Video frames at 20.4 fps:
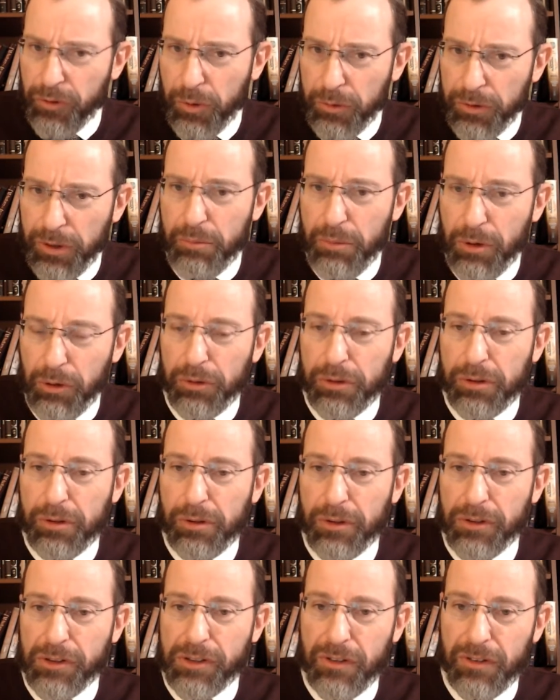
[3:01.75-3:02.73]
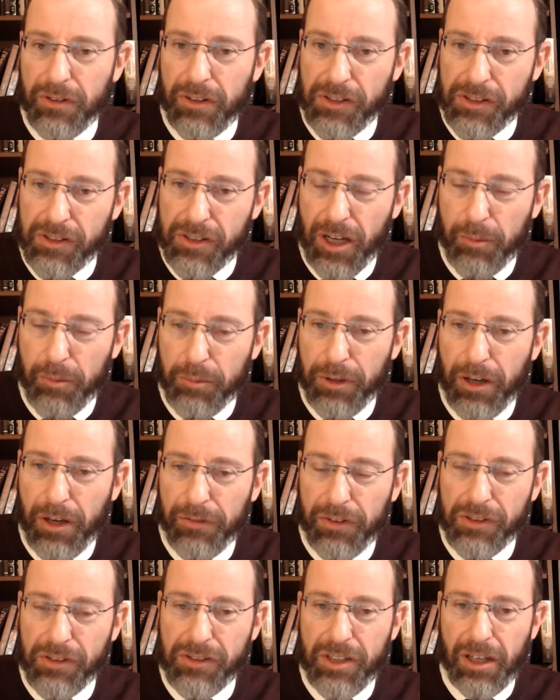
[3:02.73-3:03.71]
the miracles of the serpent, of
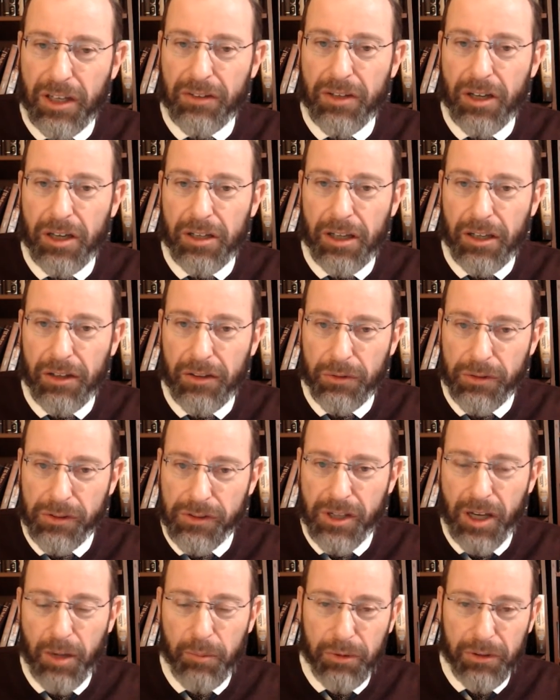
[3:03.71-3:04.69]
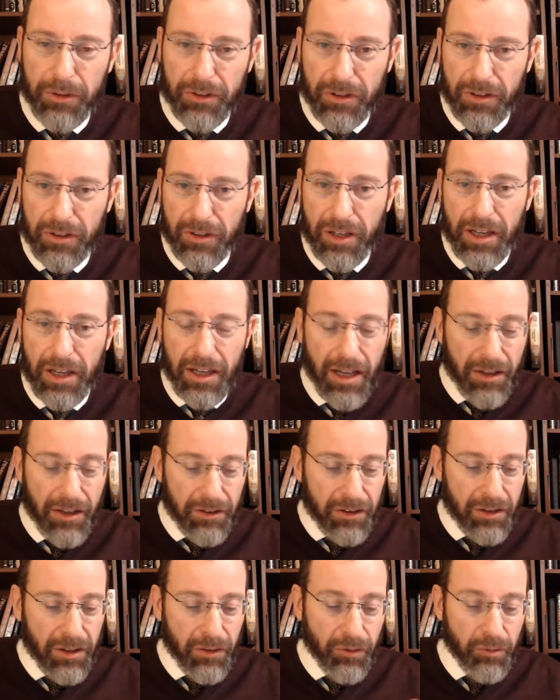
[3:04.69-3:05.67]
the stick turning into a serpent, and
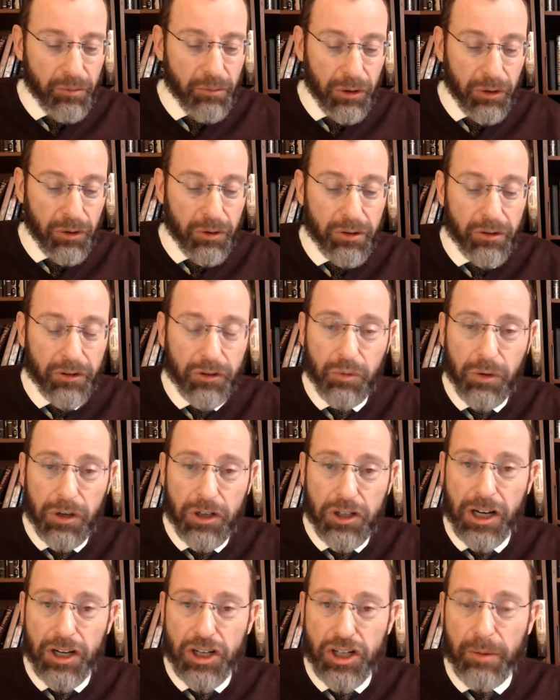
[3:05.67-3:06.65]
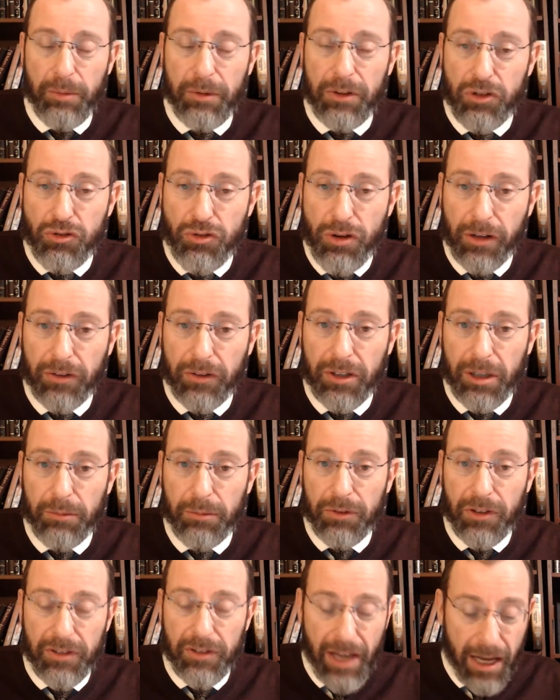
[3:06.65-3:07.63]
the different miracles which Hashem instructed him
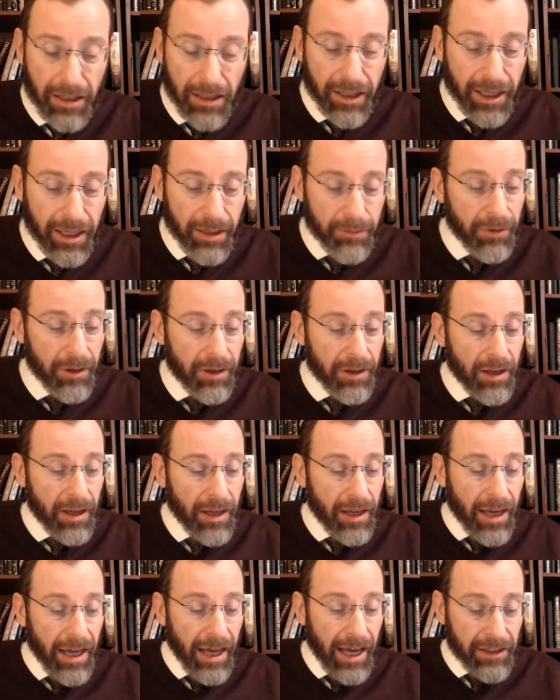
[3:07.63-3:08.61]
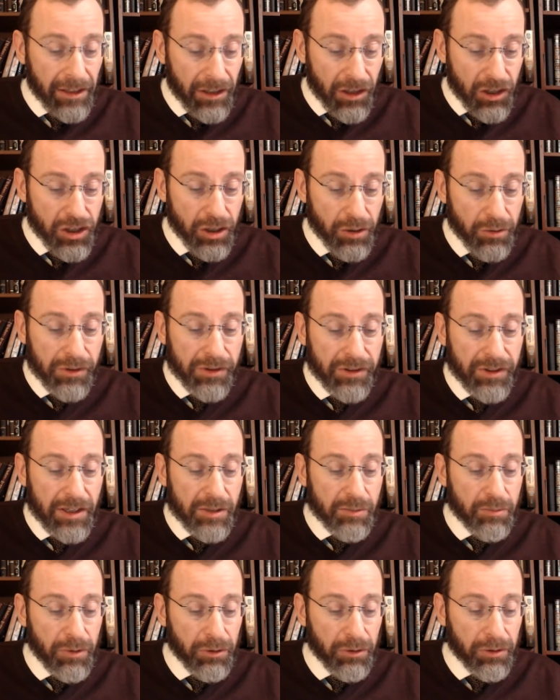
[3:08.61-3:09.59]
to tell him. And he shows
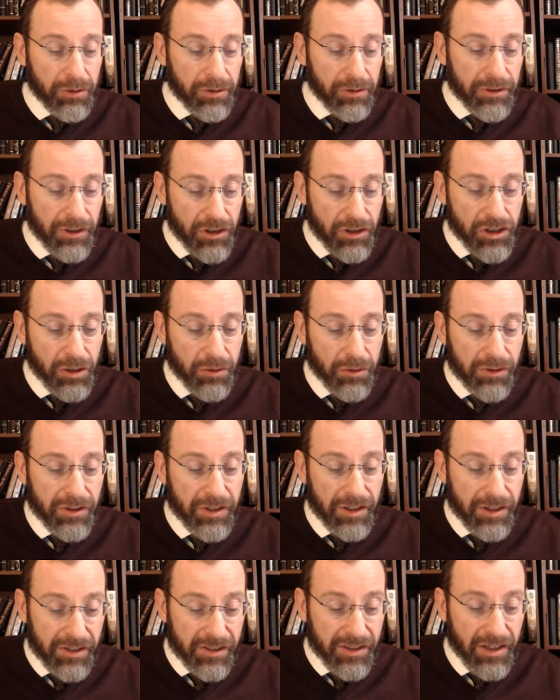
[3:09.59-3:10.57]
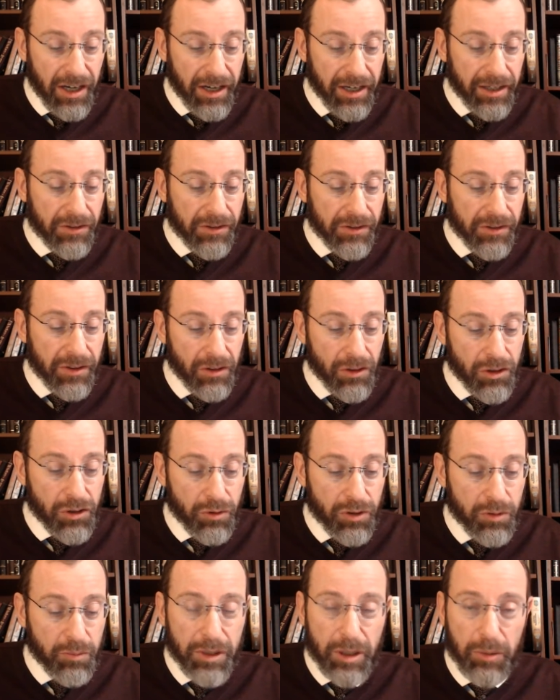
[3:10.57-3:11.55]
these miracles, he shows these signs to the
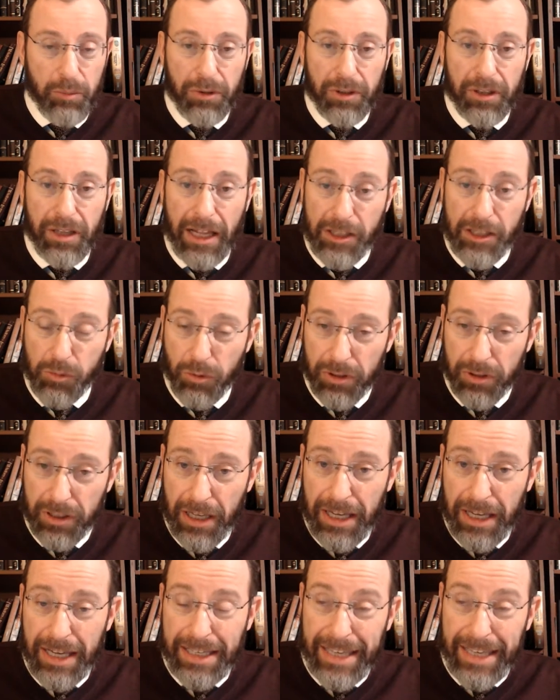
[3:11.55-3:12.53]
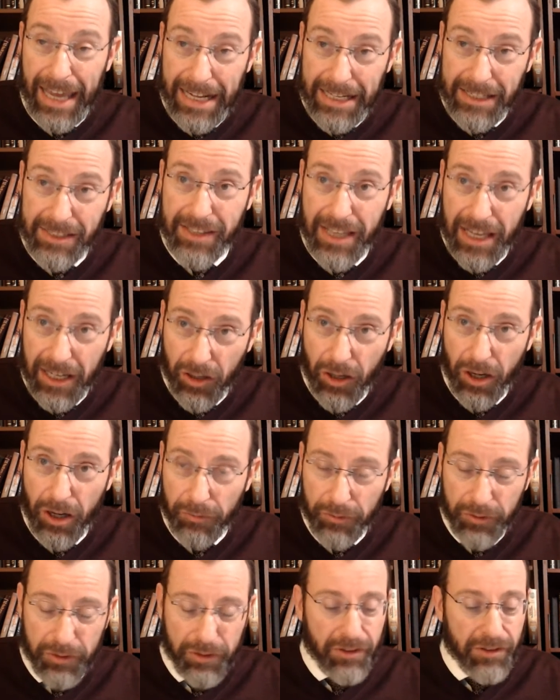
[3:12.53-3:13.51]
Jewish people, and that's what gains their
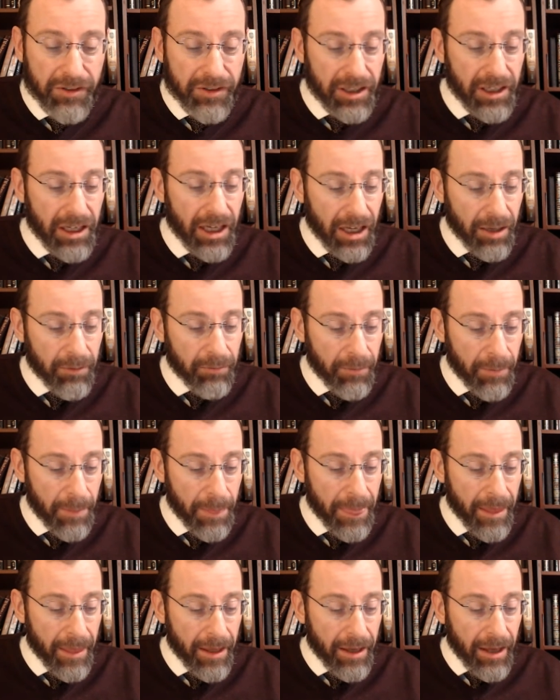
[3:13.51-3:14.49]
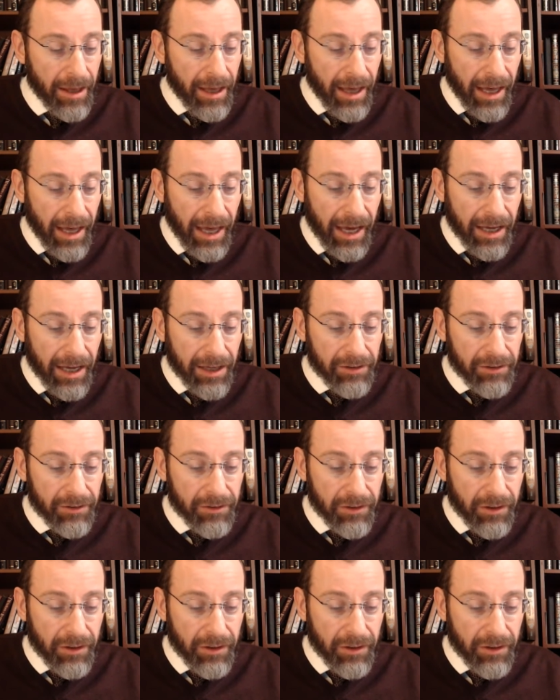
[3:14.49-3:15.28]
confidence in him. And